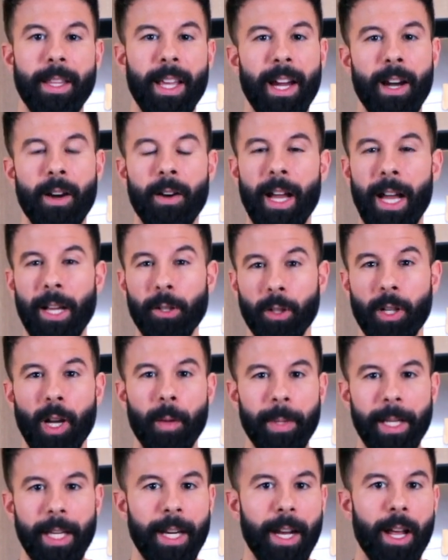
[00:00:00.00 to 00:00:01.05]
there, and you're
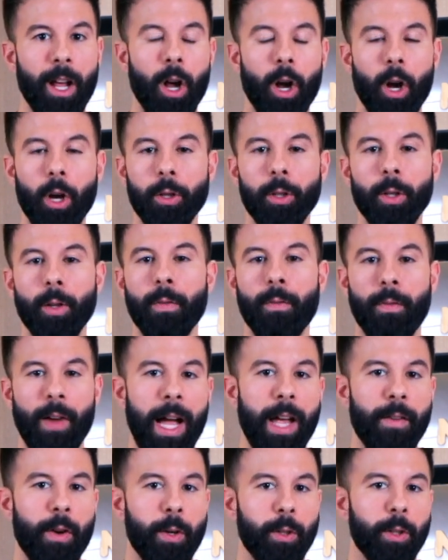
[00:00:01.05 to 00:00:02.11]
coming in at under
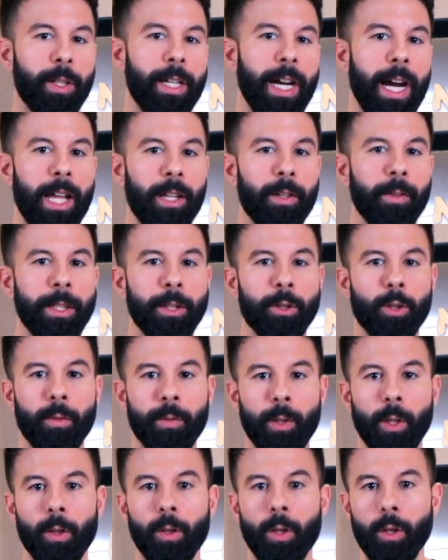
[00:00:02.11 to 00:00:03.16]
500 calories. So if
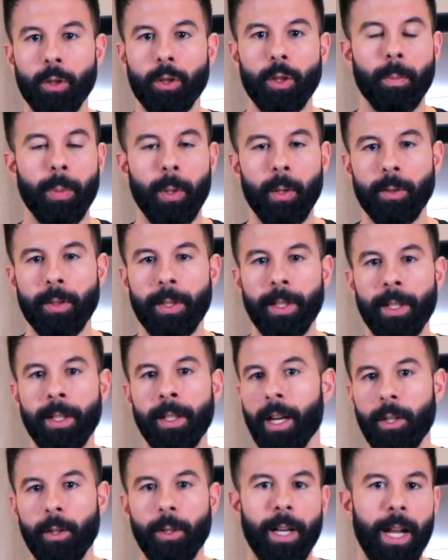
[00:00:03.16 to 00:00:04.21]
you're a larger person
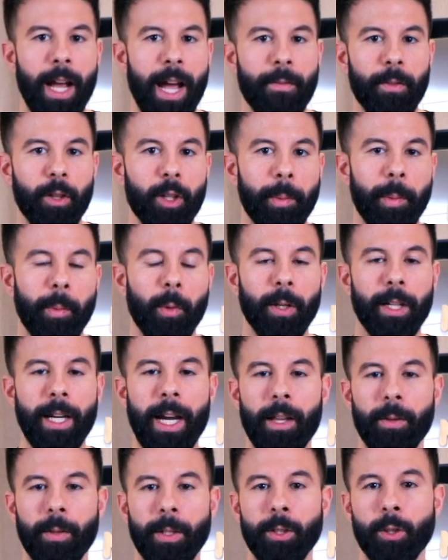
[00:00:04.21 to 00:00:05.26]
and you can have a little bit more
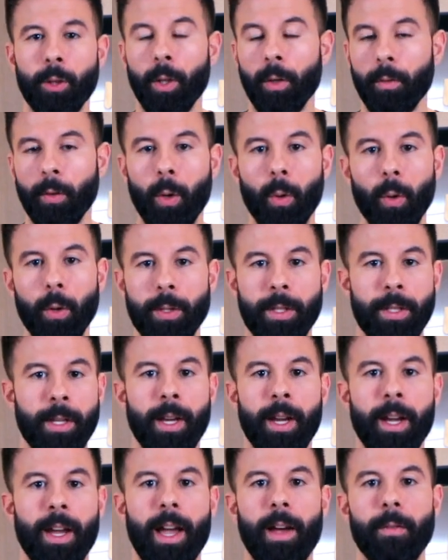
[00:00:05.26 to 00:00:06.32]
calories, you can of course
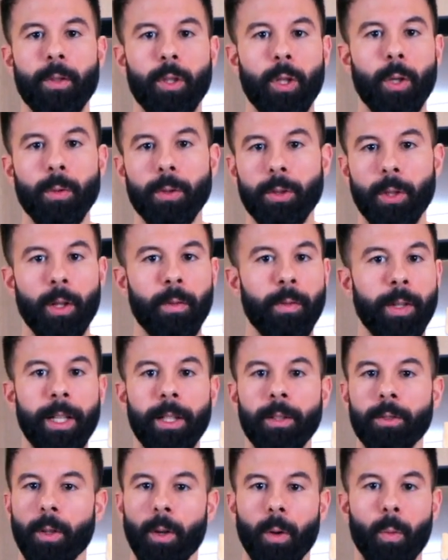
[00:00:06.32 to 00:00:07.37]
have 2
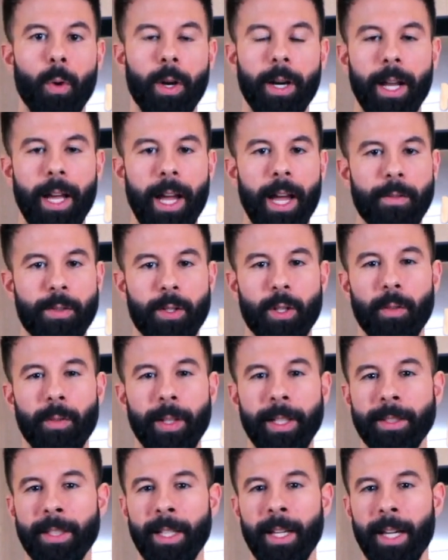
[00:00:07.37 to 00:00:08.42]
servings or 1.5
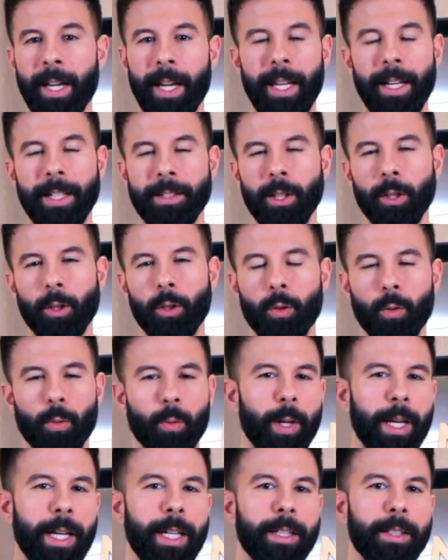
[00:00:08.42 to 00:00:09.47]
servings, and it's a
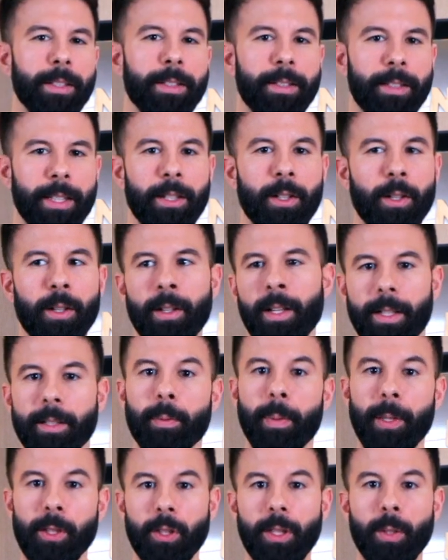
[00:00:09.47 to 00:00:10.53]
great dinner,
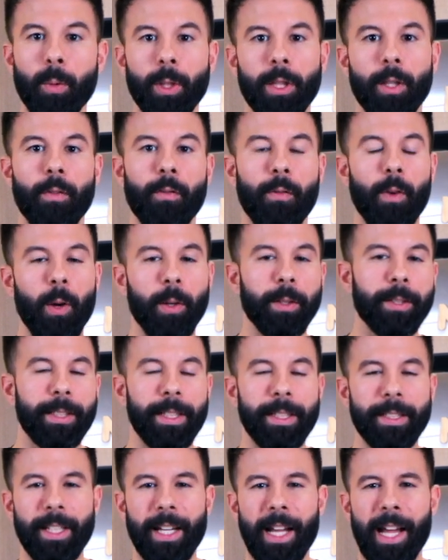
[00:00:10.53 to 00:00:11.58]
especially with the fall
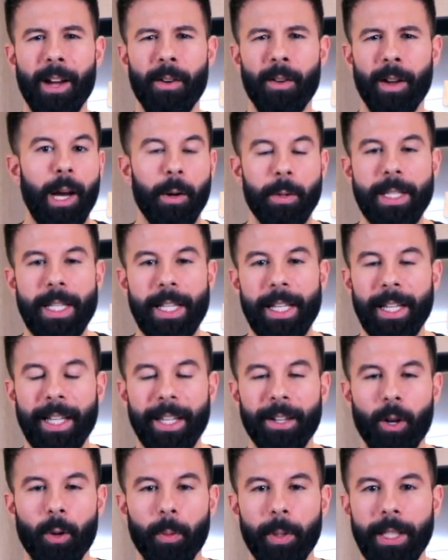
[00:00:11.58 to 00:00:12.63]
season now. I was laying
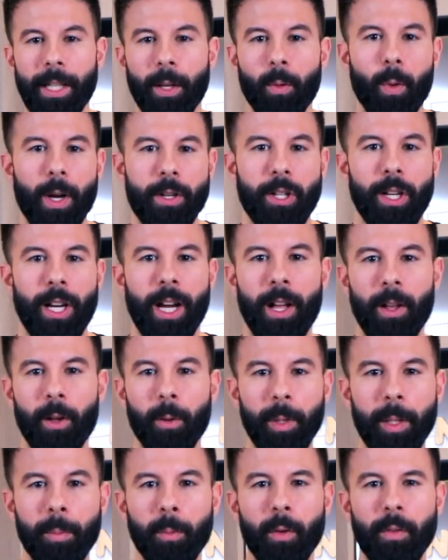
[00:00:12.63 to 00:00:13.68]
in all weekend watching
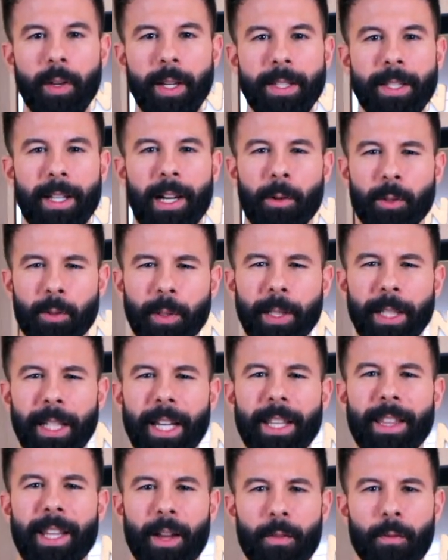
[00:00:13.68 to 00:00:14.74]
Halloween movies and I was really
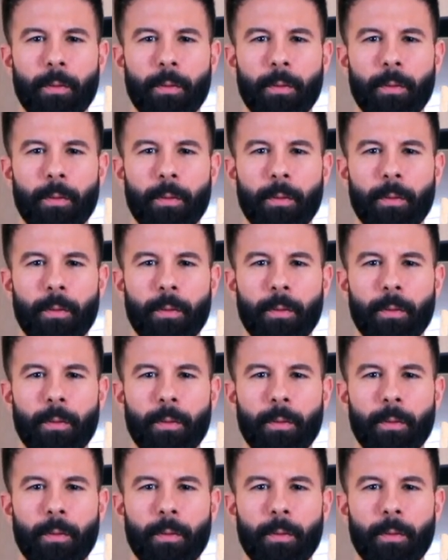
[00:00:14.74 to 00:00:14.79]
getting that